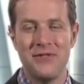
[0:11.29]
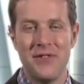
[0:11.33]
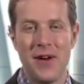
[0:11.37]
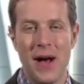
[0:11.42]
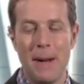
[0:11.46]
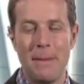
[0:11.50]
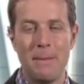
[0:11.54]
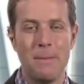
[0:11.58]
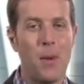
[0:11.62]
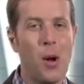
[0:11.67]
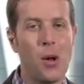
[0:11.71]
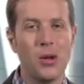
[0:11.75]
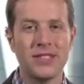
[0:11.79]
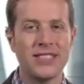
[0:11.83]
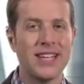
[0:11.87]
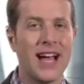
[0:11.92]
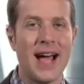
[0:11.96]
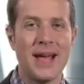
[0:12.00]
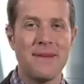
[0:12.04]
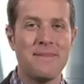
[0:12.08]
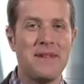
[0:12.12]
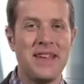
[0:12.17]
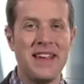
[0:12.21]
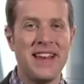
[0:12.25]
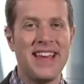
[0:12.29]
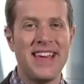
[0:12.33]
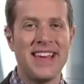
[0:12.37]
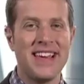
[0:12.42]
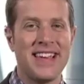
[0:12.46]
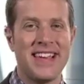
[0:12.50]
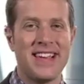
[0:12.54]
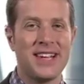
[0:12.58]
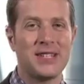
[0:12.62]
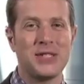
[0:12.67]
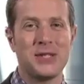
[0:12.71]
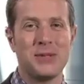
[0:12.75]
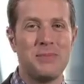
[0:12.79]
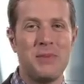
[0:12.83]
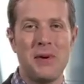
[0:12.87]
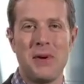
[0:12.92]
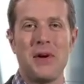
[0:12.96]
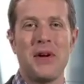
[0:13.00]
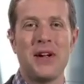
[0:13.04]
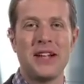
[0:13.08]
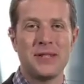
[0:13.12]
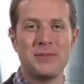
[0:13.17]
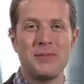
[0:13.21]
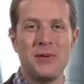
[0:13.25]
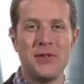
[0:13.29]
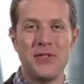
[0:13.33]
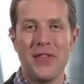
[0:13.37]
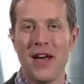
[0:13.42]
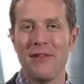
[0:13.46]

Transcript: multimedia experience booth.